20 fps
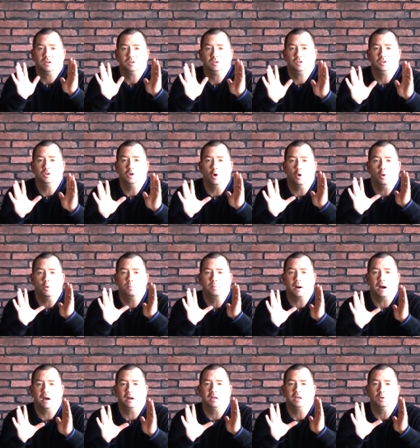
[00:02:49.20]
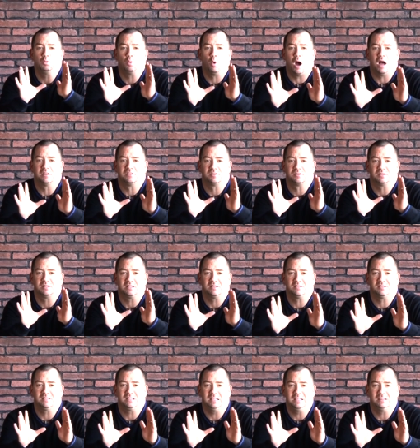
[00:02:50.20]
Nobody wants to
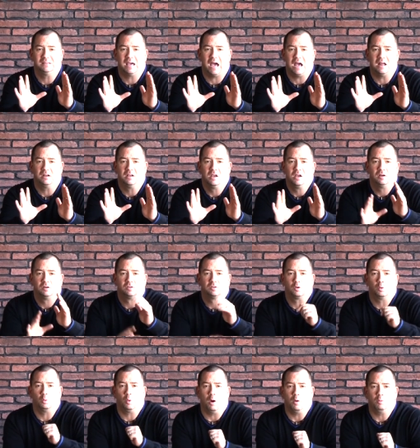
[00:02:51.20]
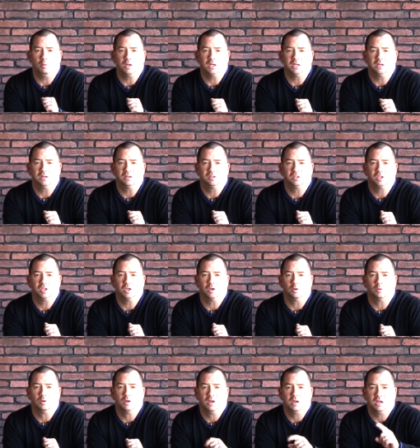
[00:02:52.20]
see that. So what we're going to
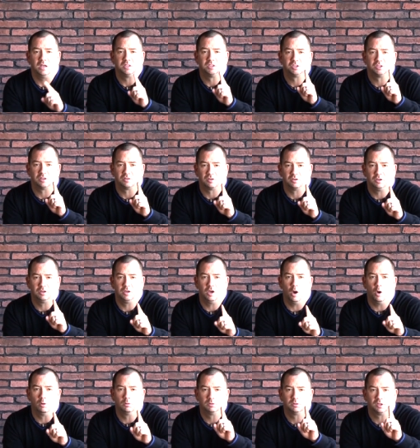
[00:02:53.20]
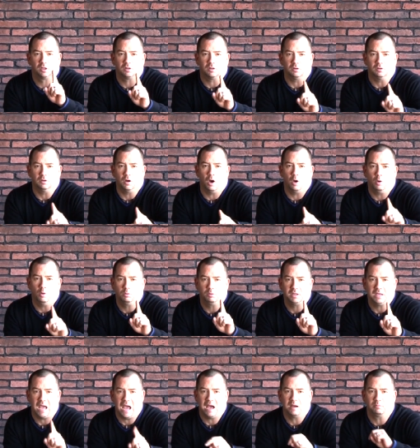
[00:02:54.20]
do is just go to the low
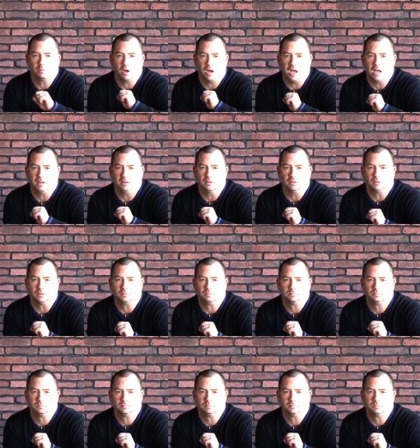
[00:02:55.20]
camera angle.